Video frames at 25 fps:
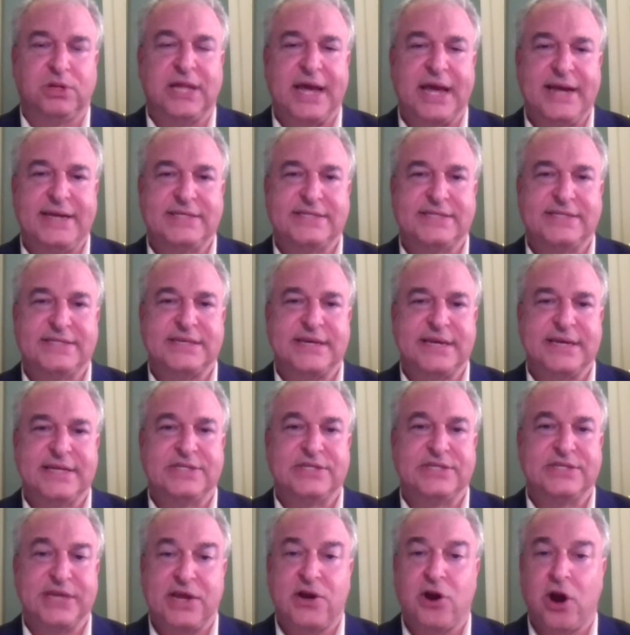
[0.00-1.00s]
place
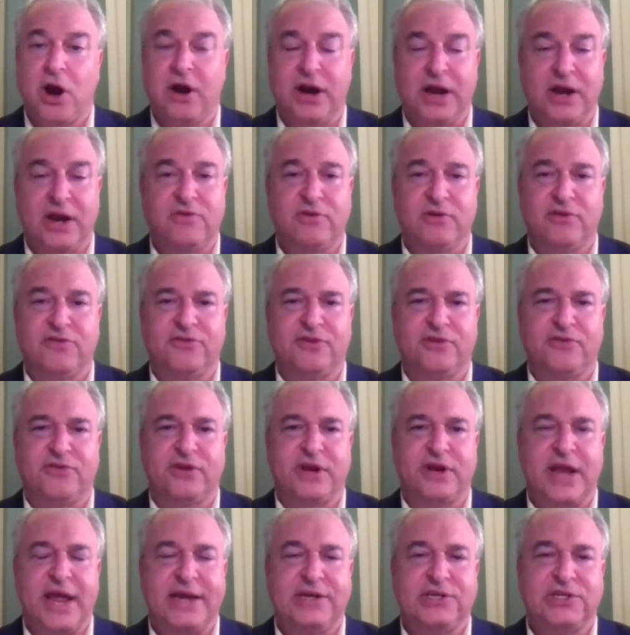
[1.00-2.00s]
is in our interest as
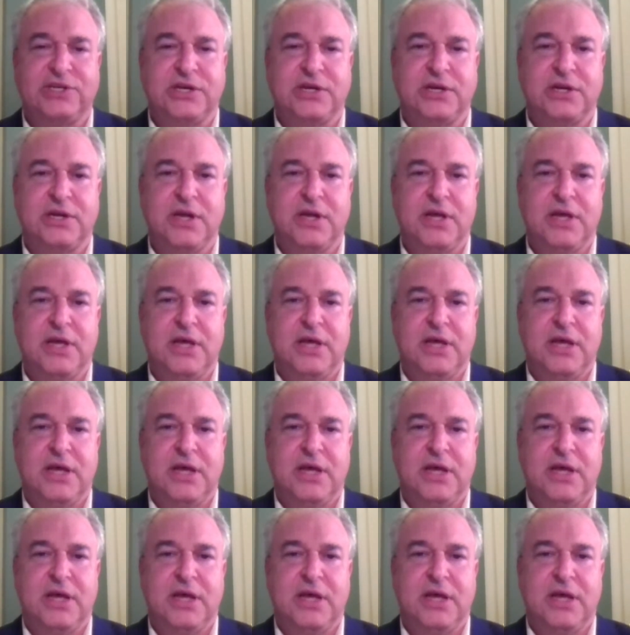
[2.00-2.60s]
a nation.